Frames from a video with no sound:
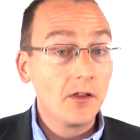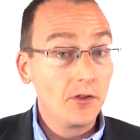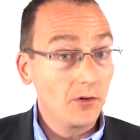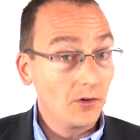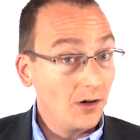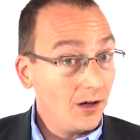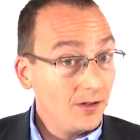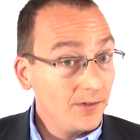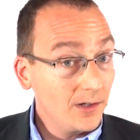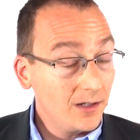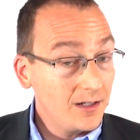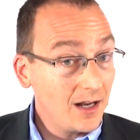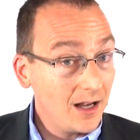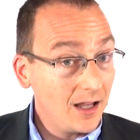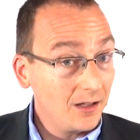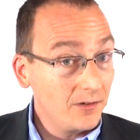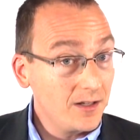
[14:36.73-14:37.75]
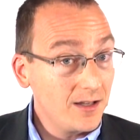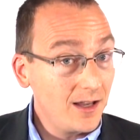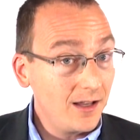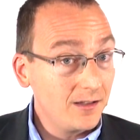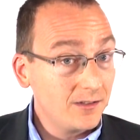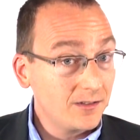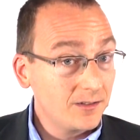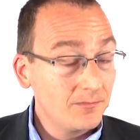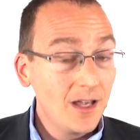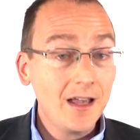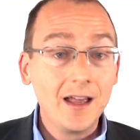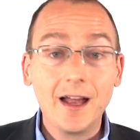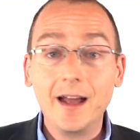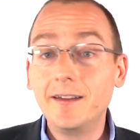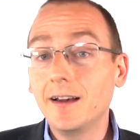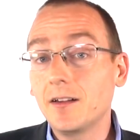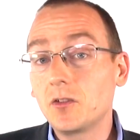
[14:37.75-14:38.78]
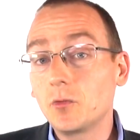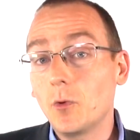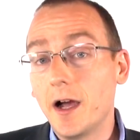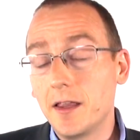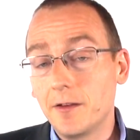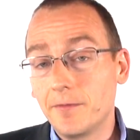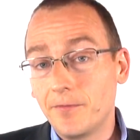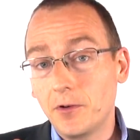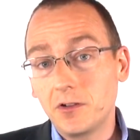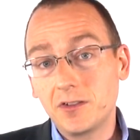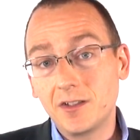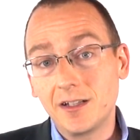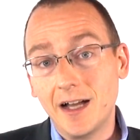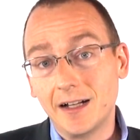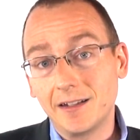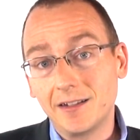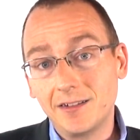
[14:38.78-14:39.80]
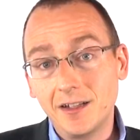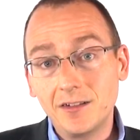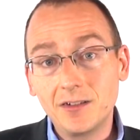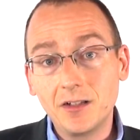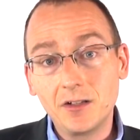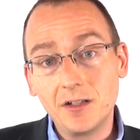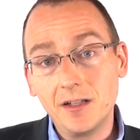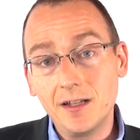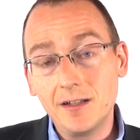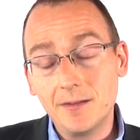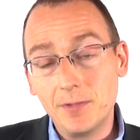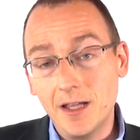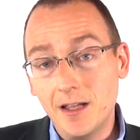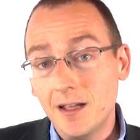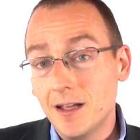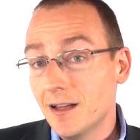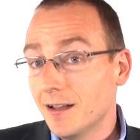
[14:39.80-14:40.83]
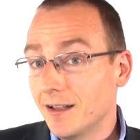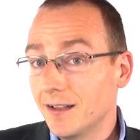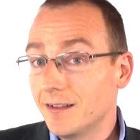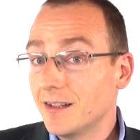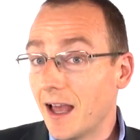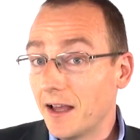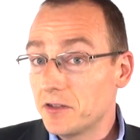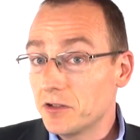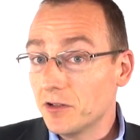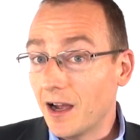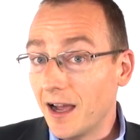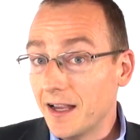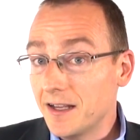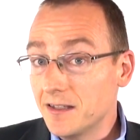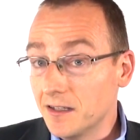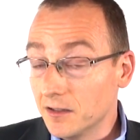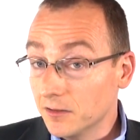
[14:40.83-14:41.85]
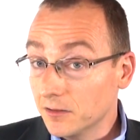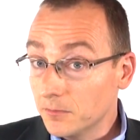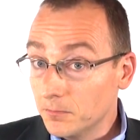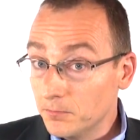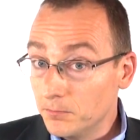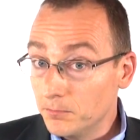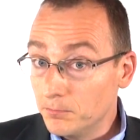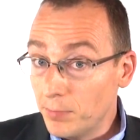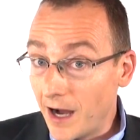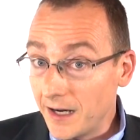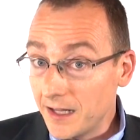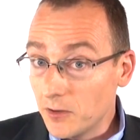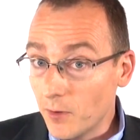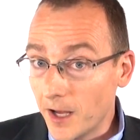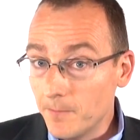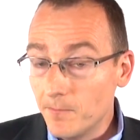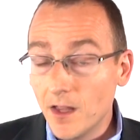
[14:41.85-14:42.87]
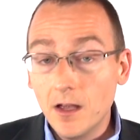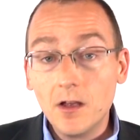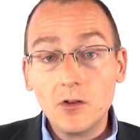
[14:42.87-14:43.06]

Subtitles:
They're all very calorie dense. And that's why the first thing out of 6 that you need to be is at your ideal body weight.